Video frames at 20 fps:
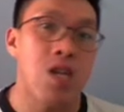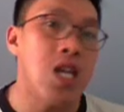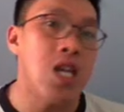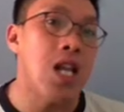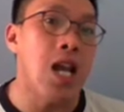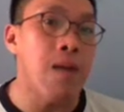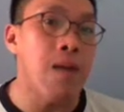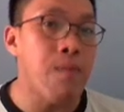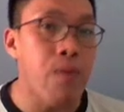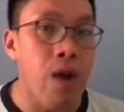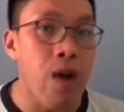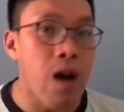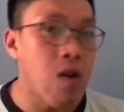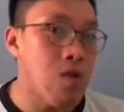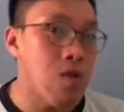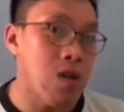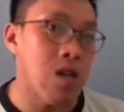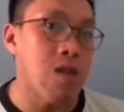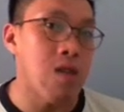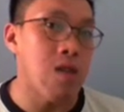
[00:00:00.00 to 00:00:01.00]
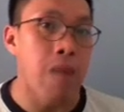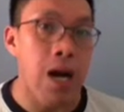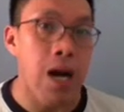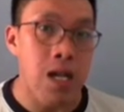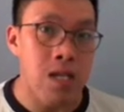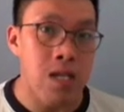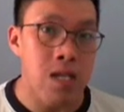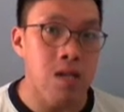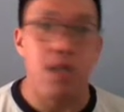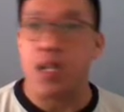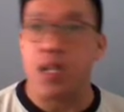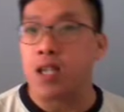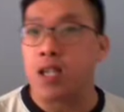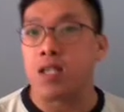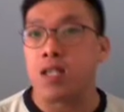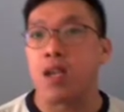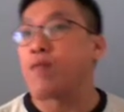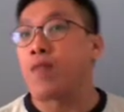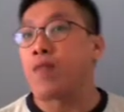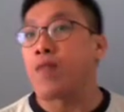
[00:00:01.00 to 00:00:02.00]
hit Lat Phrao, you hit Bangsar. That's
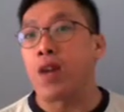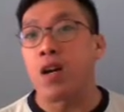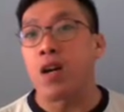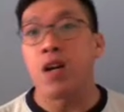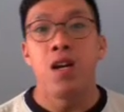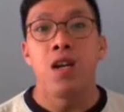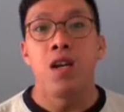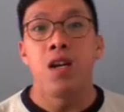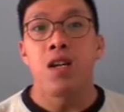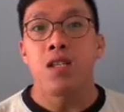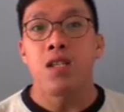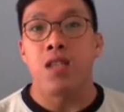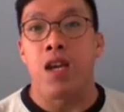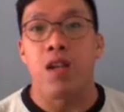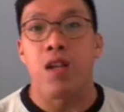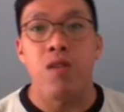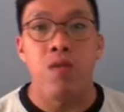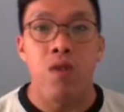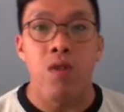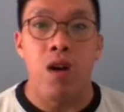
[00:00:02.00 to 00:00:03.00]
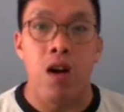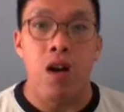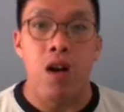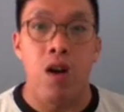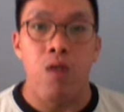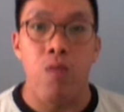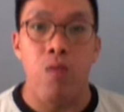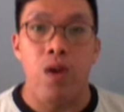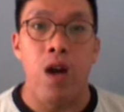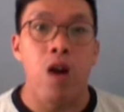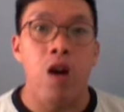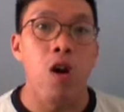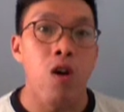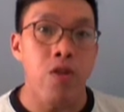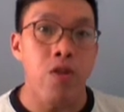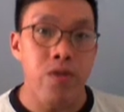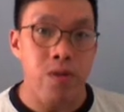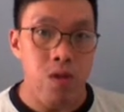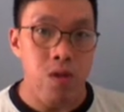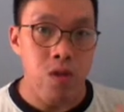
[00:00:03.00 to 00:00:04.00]
area that we are
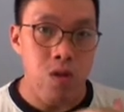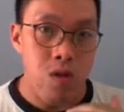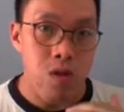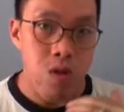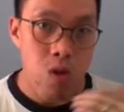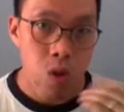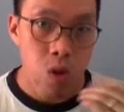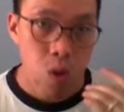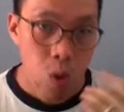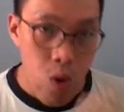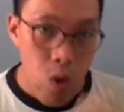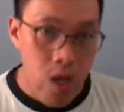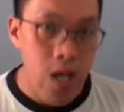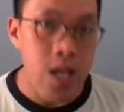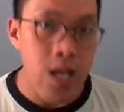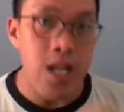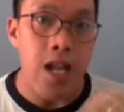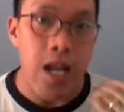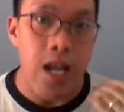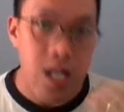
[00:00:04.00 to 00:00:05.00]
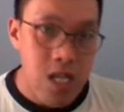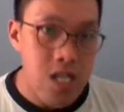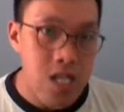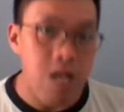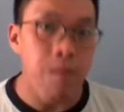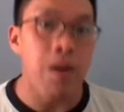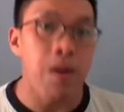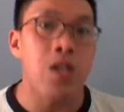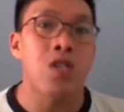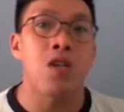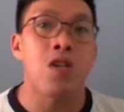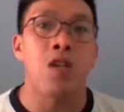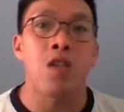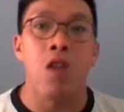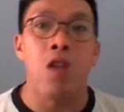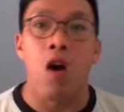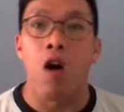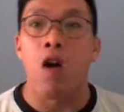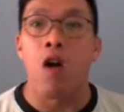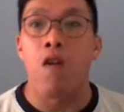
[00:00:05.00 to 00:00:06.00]
all looking in anticipation
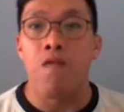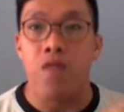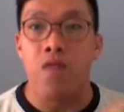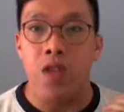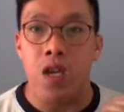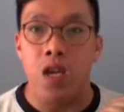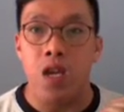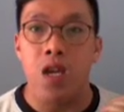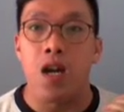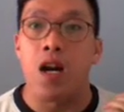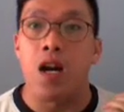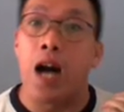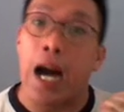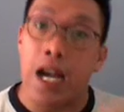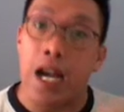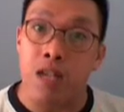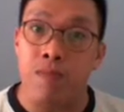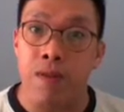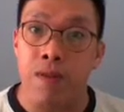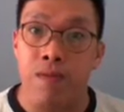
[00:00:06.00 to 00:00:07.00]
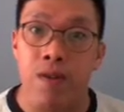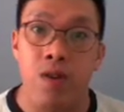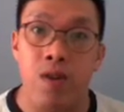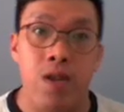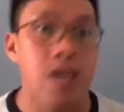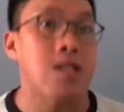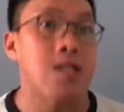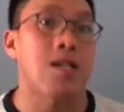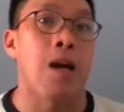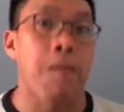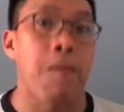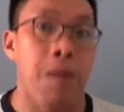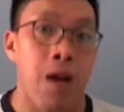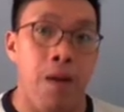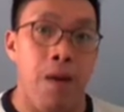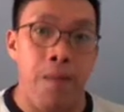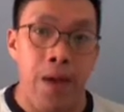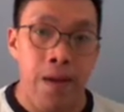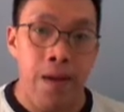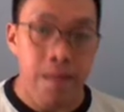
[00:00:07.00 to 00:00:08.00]
of the high-speed rail that is
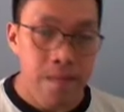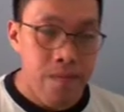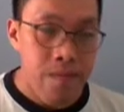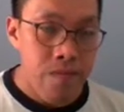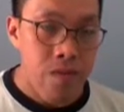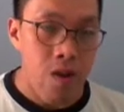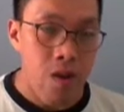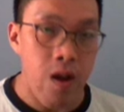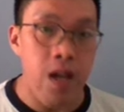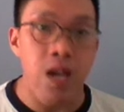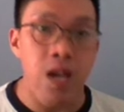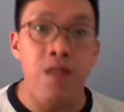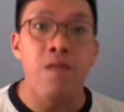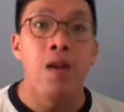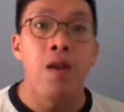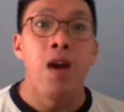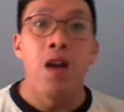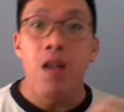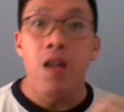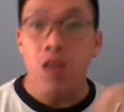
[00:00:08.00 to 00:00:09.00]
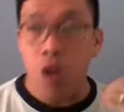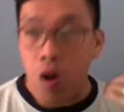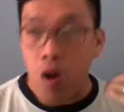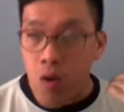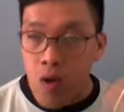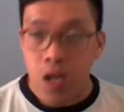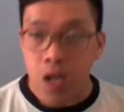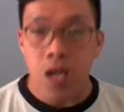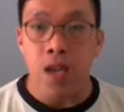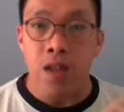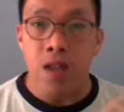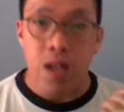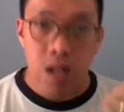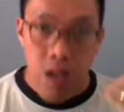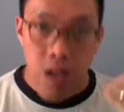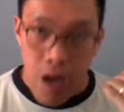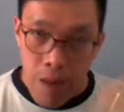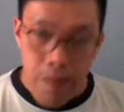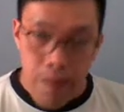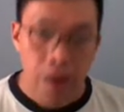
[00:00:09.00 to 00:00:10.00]
upcoming. Right? Not only
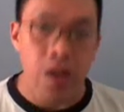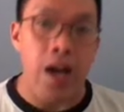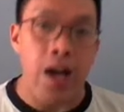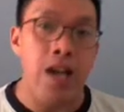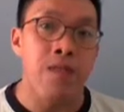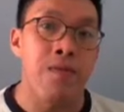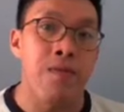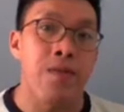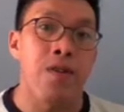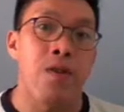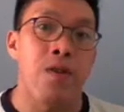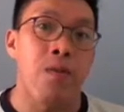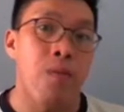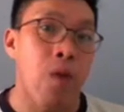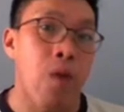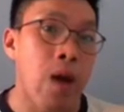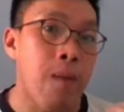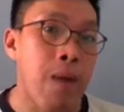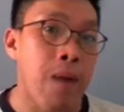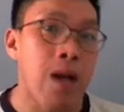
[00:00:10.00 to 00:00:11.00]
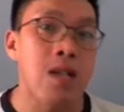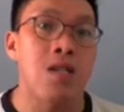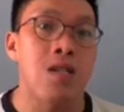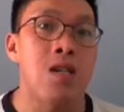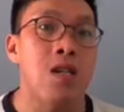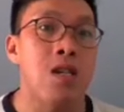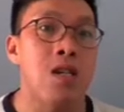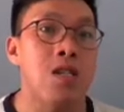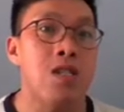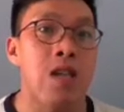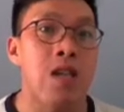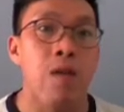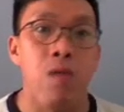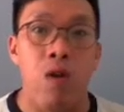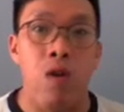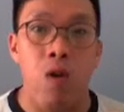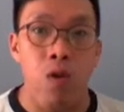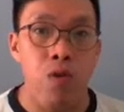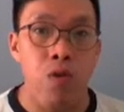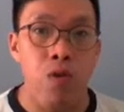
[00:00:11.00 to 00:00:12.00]
about the high-speed rail, where Bangsar is, there
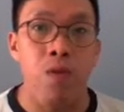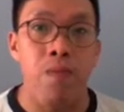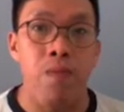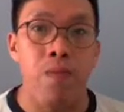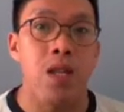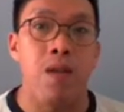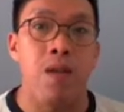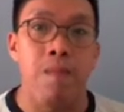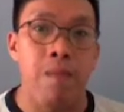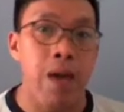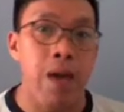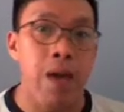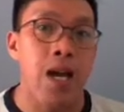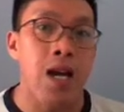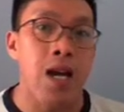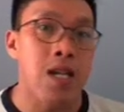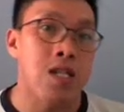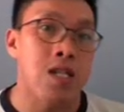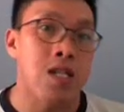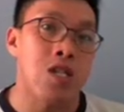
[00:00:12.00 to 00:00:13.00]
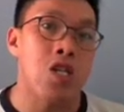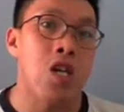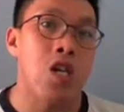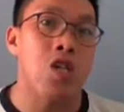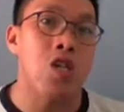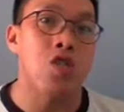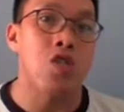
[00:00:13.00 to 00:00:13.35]
will also be the mega interchange